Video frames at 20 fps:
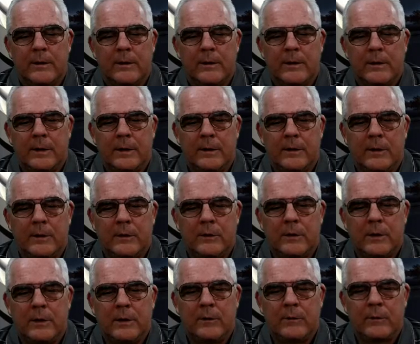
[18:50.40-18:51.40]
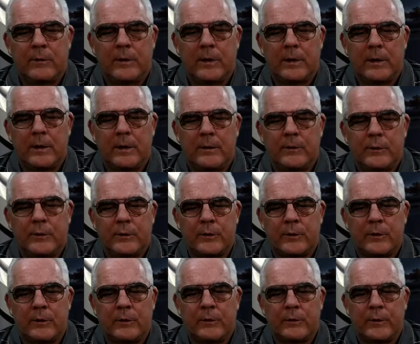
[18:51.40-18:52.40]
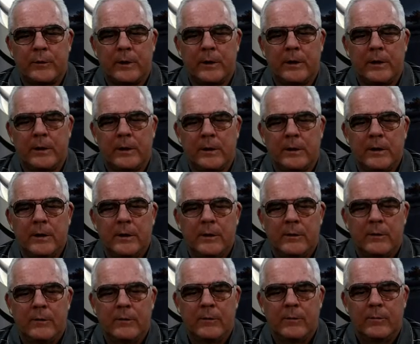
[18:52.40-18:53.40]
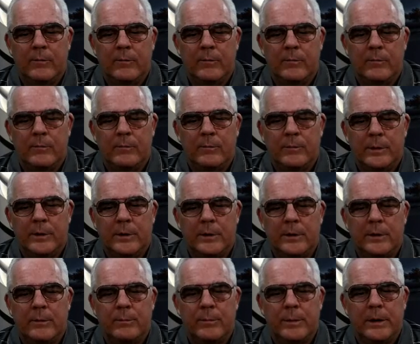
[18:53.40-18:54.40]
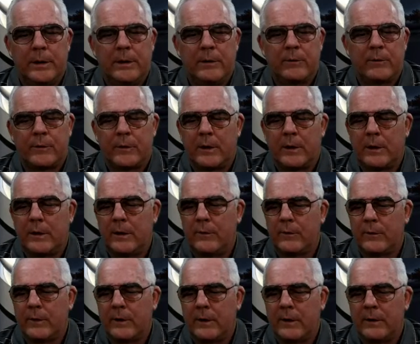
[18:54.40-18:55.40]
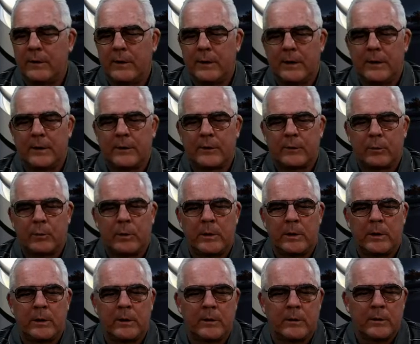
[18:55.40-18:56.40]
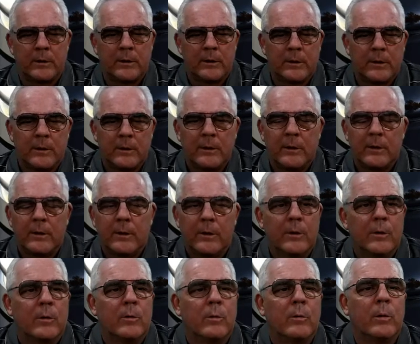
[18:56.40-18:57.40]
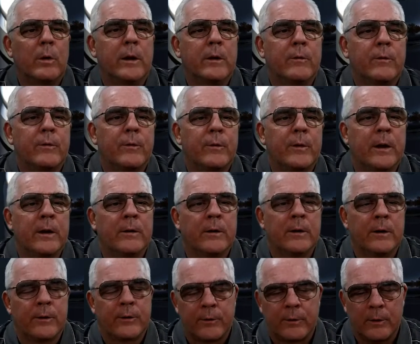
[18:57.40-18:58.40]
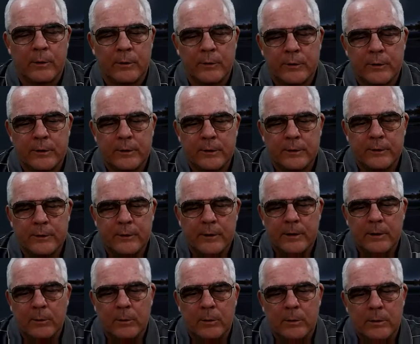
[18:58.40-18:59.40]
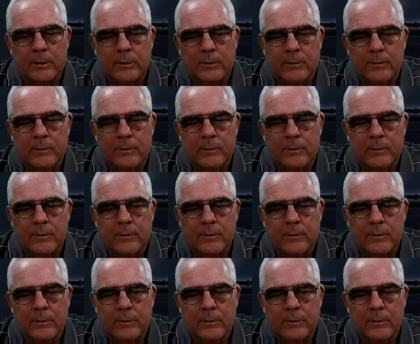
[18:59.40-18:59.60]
King to d5, still fighting. Pawn to b5, and that's where white finally throws in the towel.